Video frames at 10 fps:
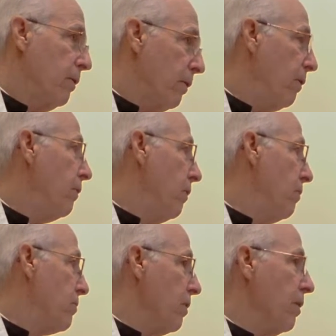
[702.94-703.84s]
The good
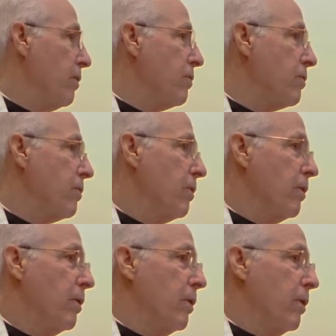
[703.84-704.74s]
news is
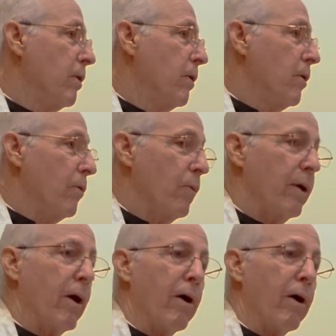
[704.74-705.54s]
we